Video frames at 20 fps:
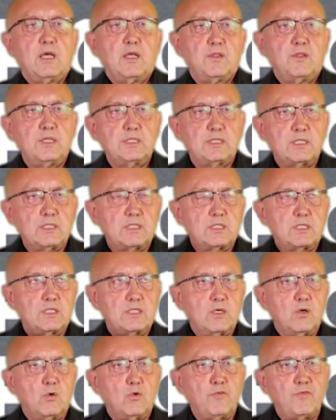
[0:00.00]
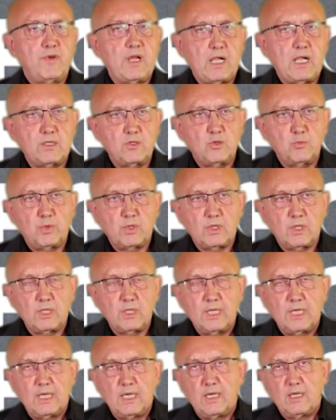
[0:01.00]
This is so
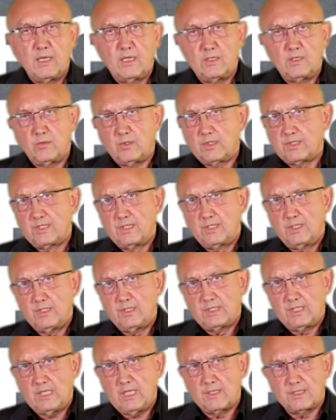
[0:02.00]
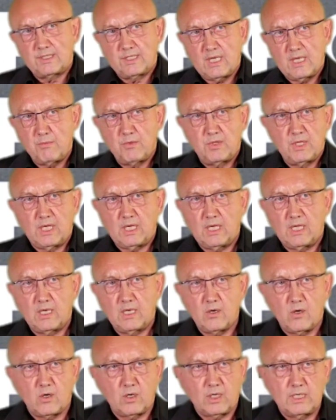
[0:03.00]
valuable. You'll see the same thing
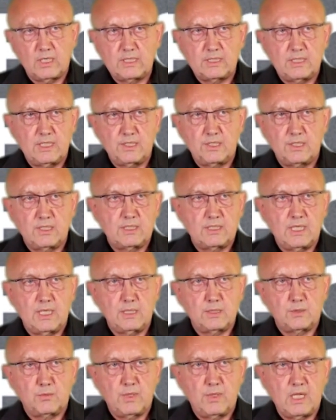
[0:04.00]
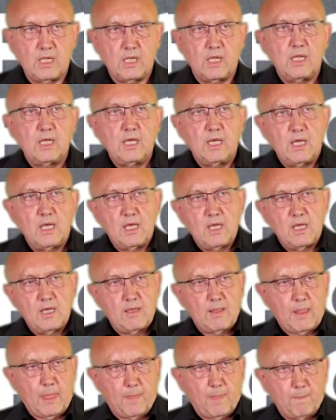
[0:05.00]
in organizations as well.
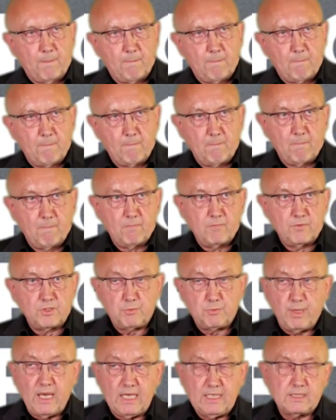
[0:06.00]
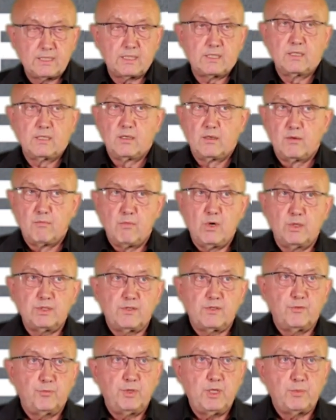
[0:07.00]
Space. Most
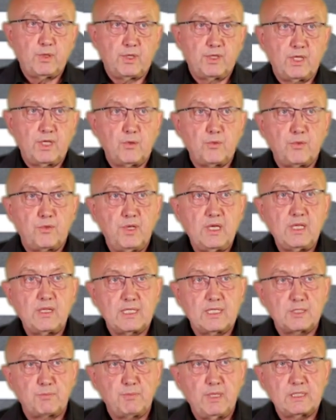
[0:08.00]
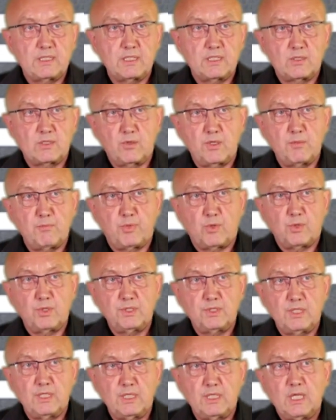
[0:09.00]
of the people don't think that space is so
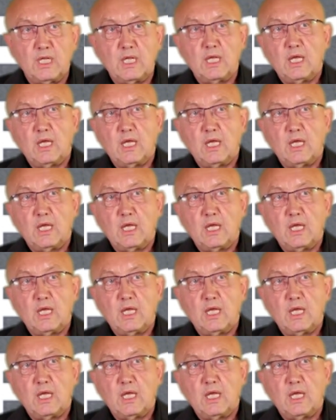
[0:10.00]
important,